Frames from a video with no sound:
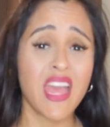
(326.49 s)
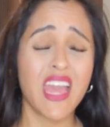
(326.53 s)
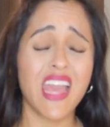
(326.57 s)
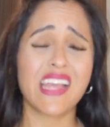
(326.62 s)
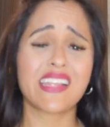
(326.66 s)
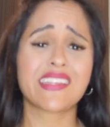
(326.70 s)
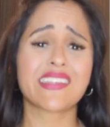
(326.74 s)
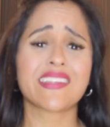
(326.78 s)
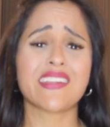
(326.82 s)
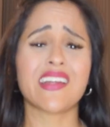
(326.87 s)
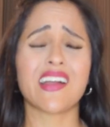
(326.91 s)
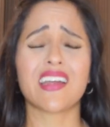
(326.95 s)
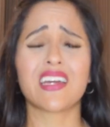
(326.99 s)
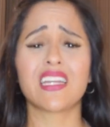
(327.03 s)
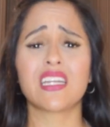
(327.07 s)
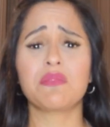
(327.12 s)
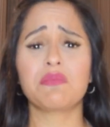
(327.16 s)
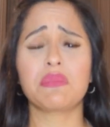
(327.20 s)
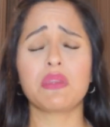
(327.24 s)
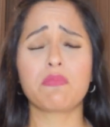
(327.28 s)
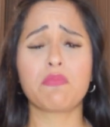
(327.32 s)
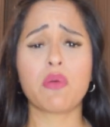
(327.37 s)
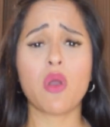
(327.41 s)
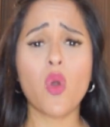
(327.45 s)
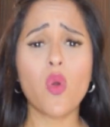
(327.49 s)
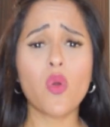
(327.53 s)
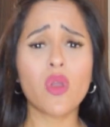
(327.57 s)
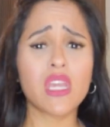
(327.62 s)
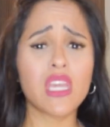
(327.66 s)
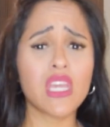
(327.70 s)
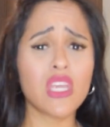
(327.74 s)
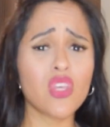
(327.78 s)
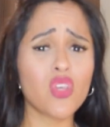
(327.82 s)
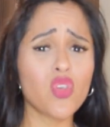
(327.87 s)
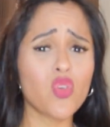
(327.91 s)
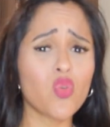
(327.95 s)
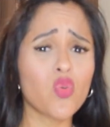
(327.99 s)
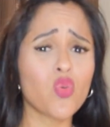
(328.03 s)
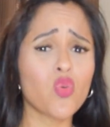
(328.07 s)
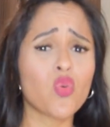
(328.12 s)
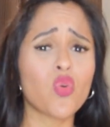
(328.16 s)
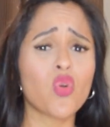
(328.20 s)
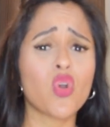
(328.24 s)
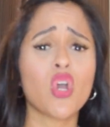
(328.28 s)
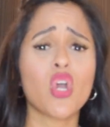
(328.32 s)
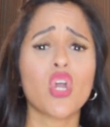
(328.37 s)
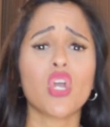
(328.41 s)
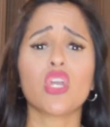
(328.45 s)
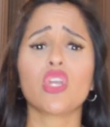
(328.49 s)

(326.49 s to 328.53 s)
It's not going to be poking you.